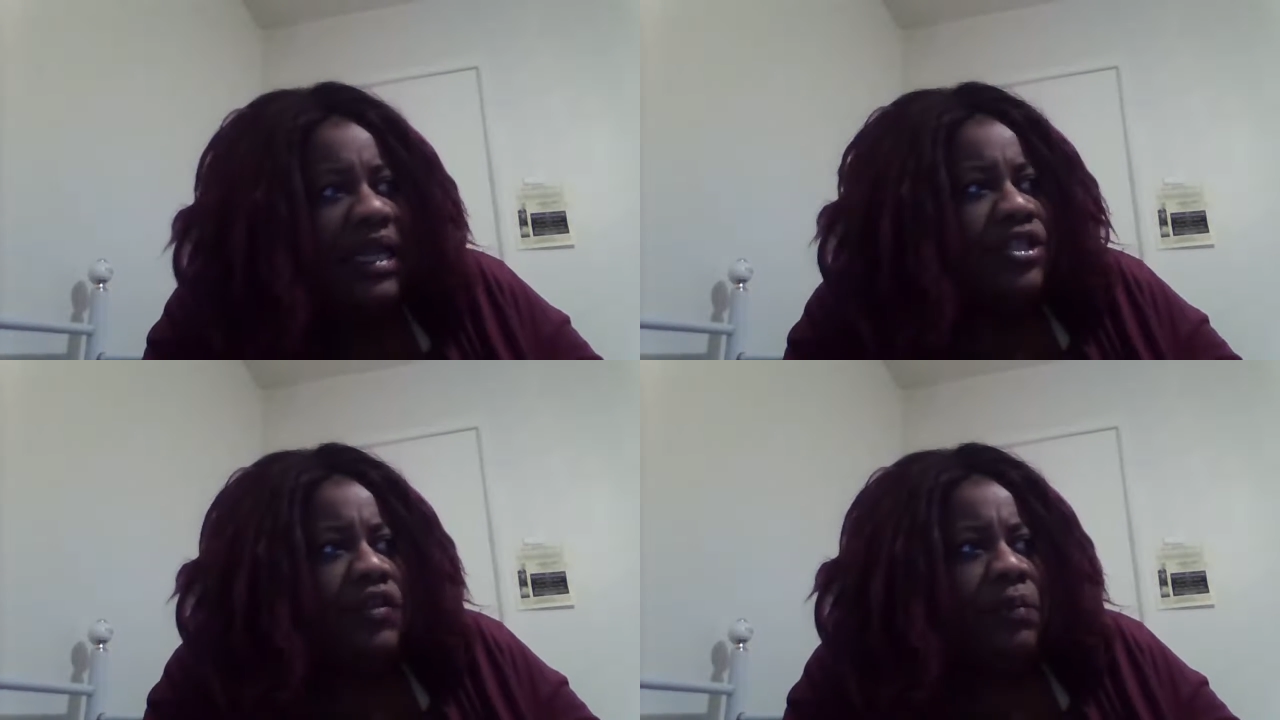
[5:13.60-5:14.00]

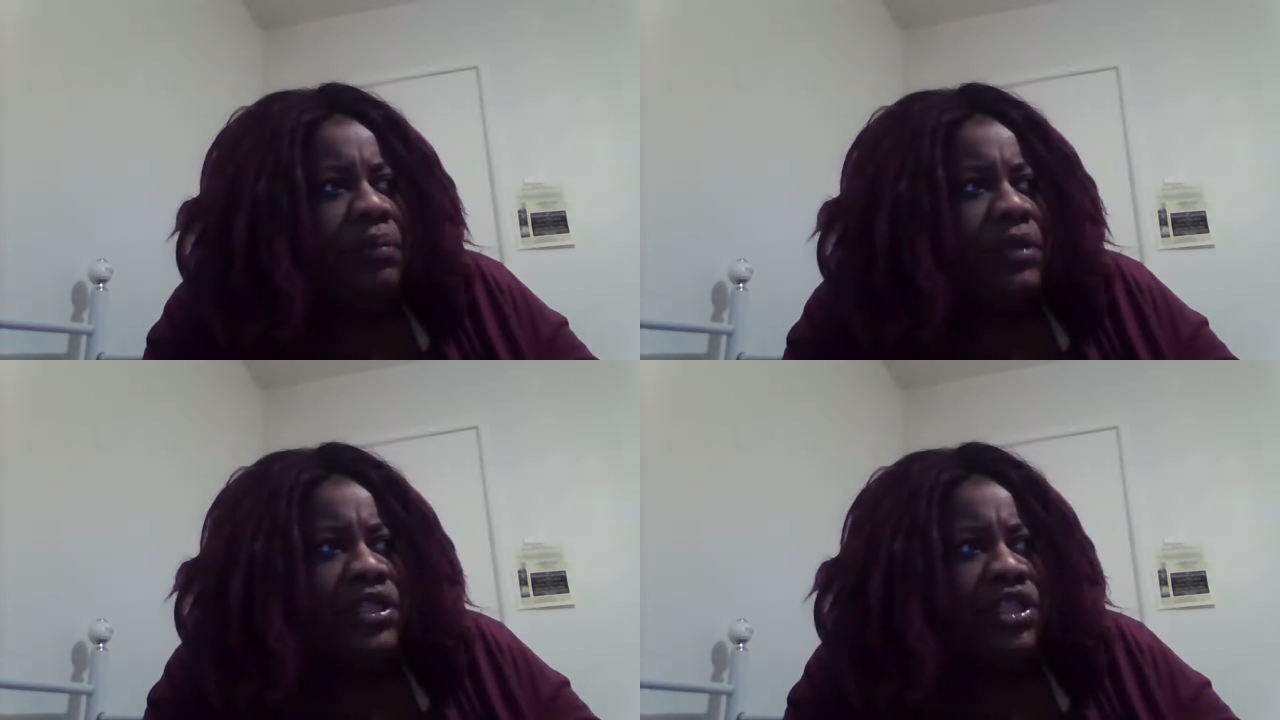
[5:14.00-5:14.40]
So the
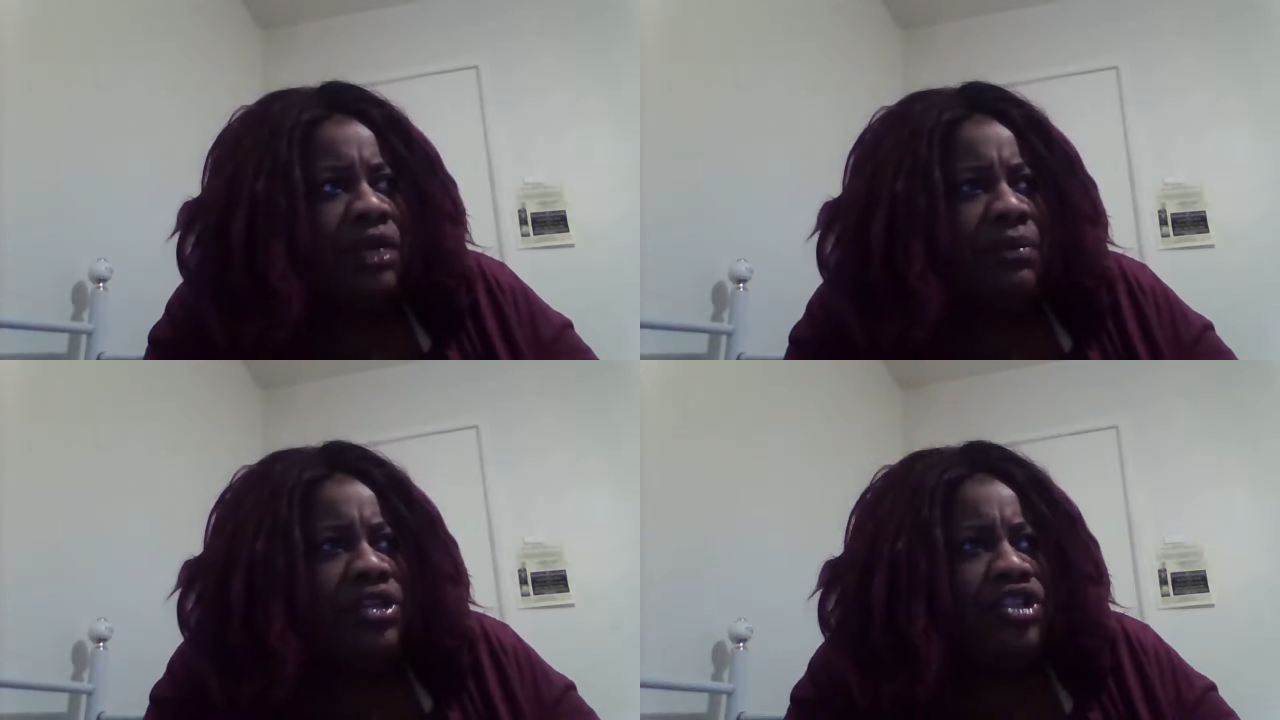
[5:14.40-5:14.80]
police
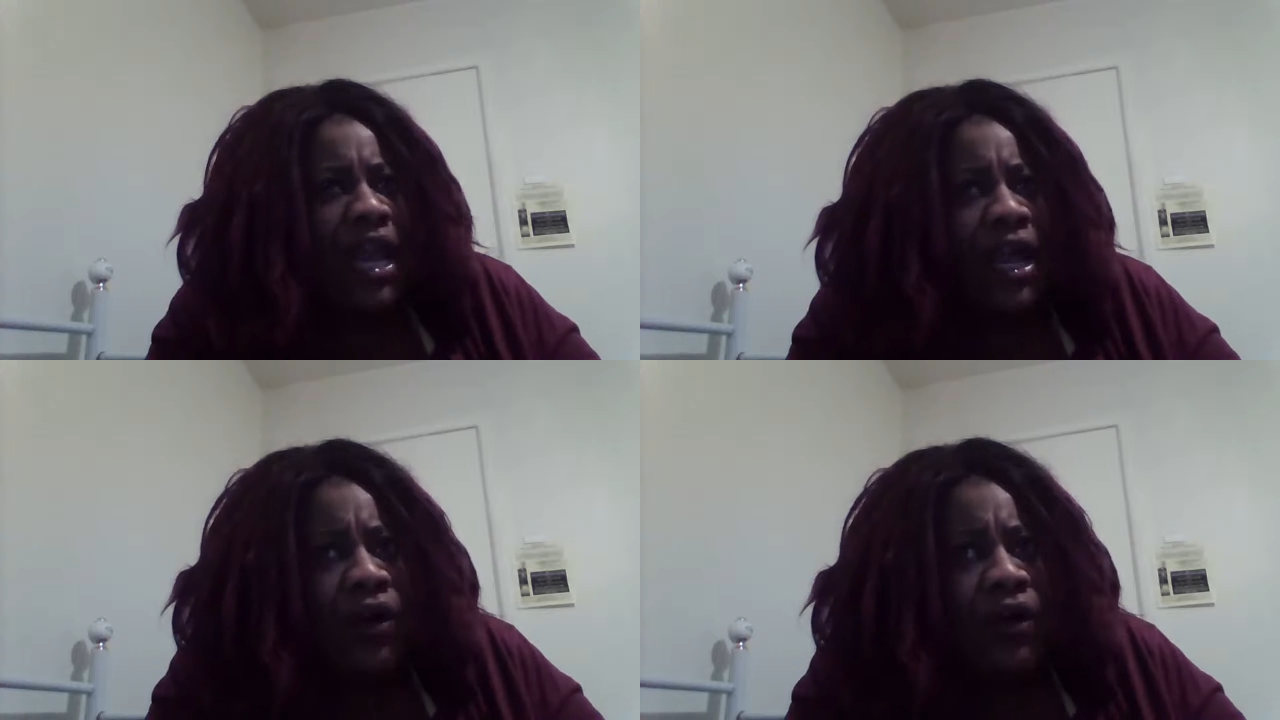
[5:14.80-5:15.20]
took him to
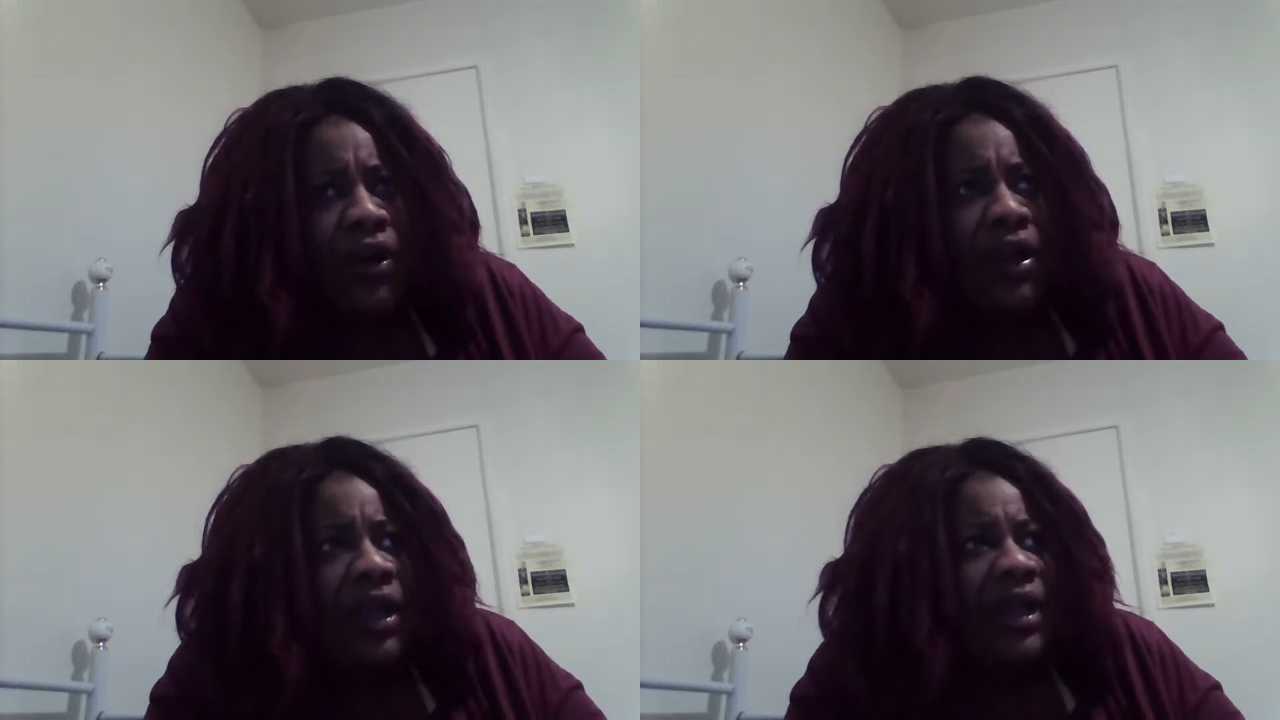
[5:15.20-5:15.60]
jail.
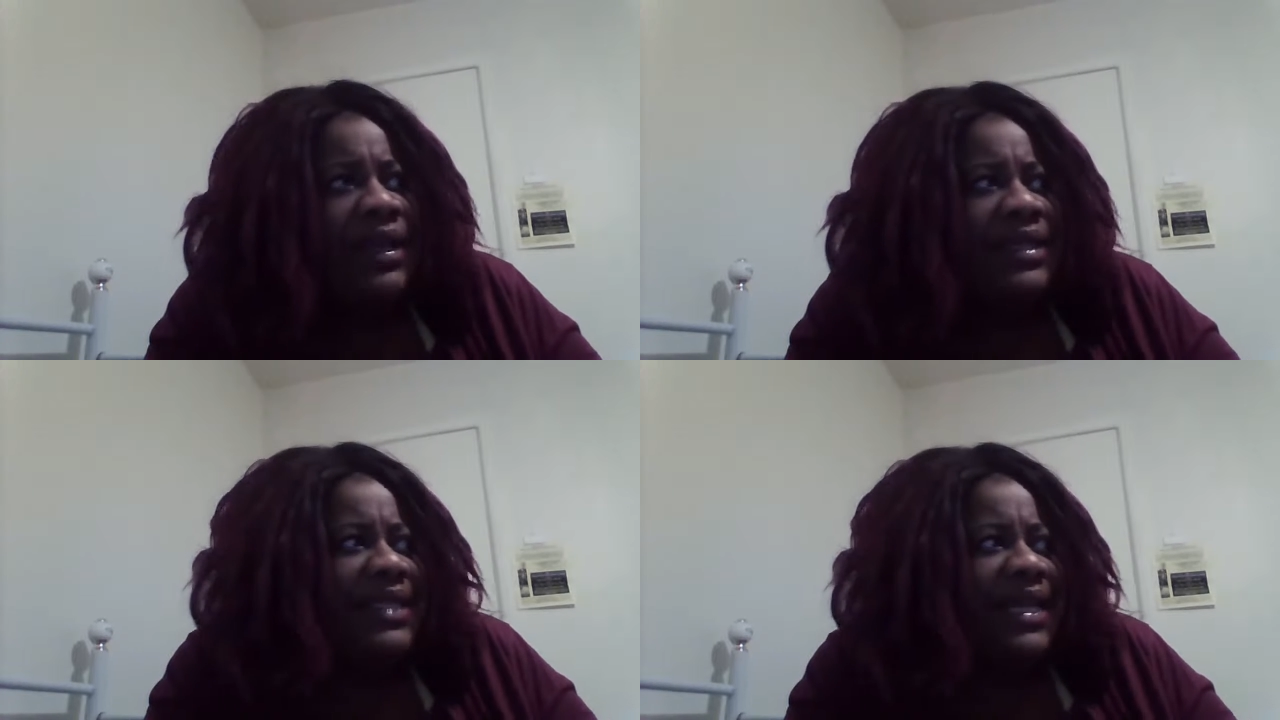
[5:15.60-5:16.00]

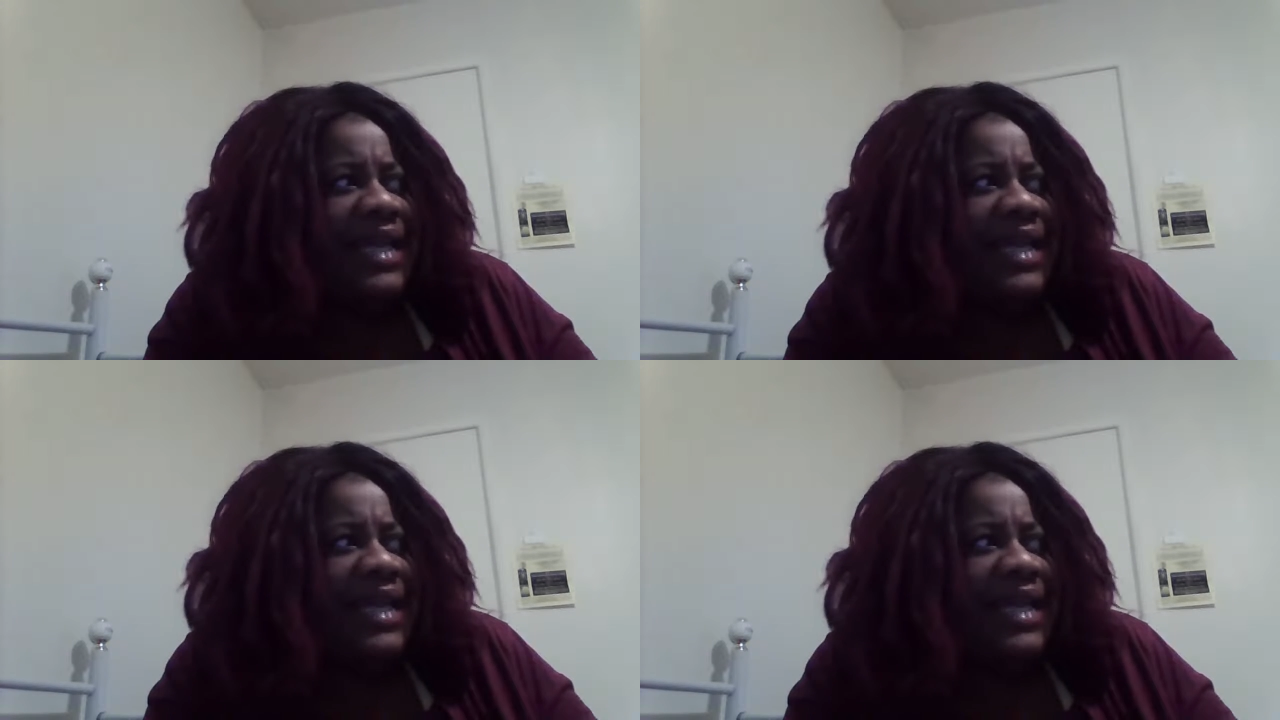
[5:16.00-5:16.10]
And he said he